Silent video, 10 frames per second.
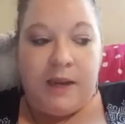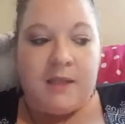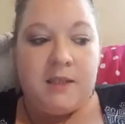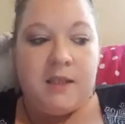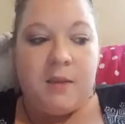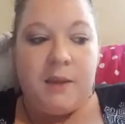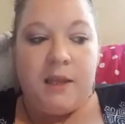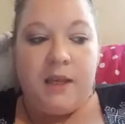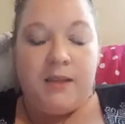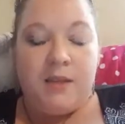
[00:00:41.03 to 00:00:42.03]
And so we
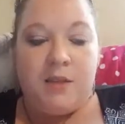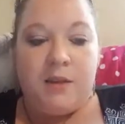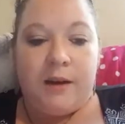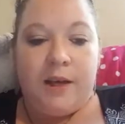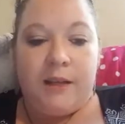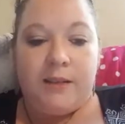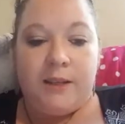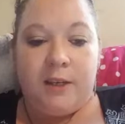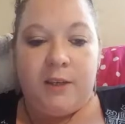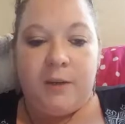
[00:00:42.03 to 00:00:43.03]
like to try
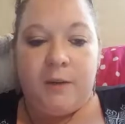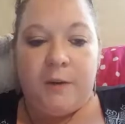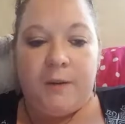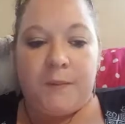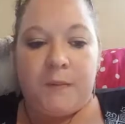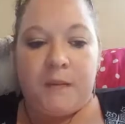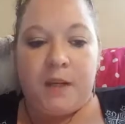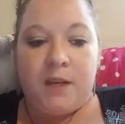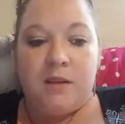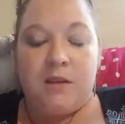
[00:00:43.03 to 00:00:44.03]
to
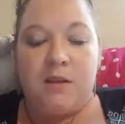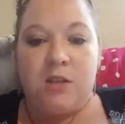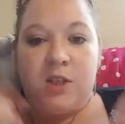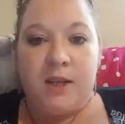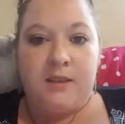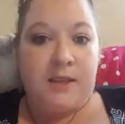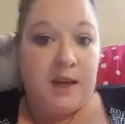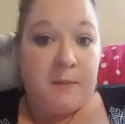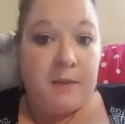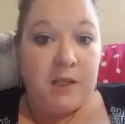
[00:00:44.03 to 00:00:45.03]
jazz that
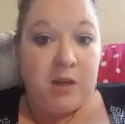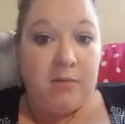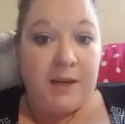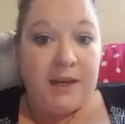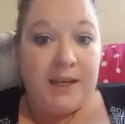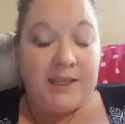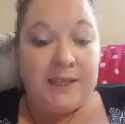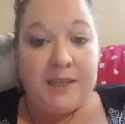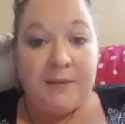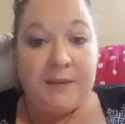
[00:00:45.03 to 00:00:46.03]
up a little bit and
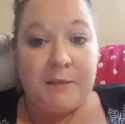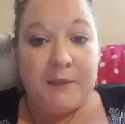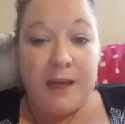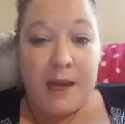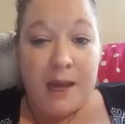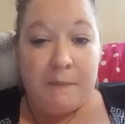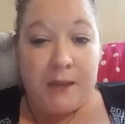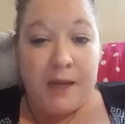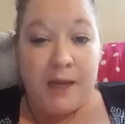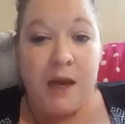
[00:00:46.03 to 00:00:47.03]
send them something
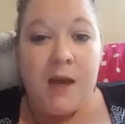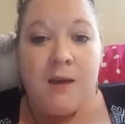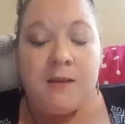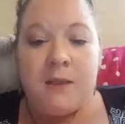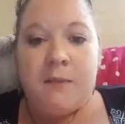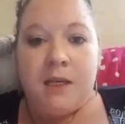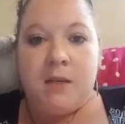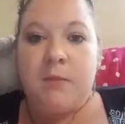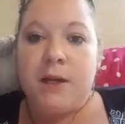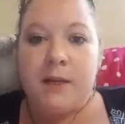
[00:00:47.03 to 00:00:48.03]
happy, something to
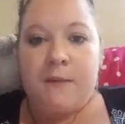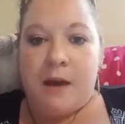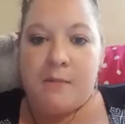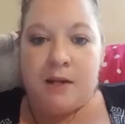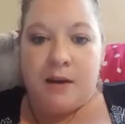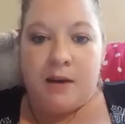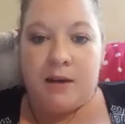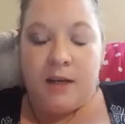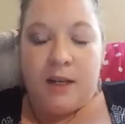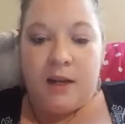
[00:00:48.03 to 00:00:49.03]
break up that
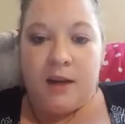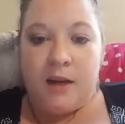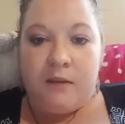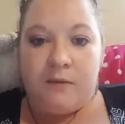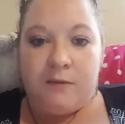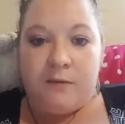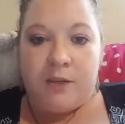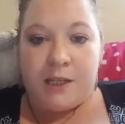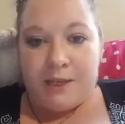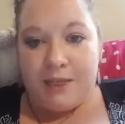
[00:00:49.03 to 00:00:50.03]
monotony of
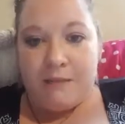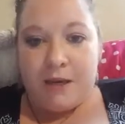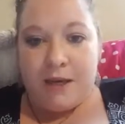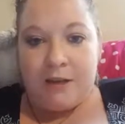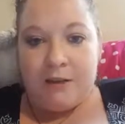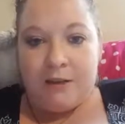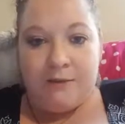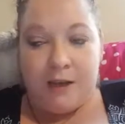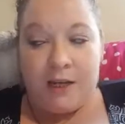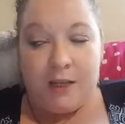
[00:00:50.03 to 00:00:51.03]
checking the mail and
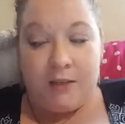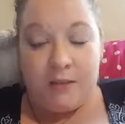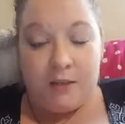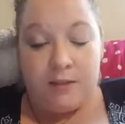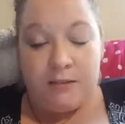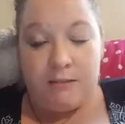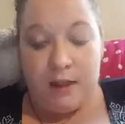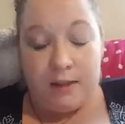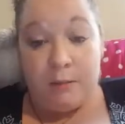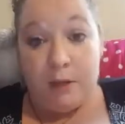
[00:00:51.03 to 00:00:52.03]
finding just
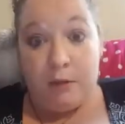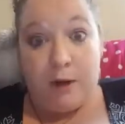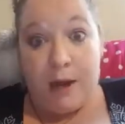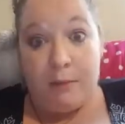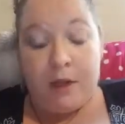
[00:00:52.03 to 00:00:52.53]
nothing but crap.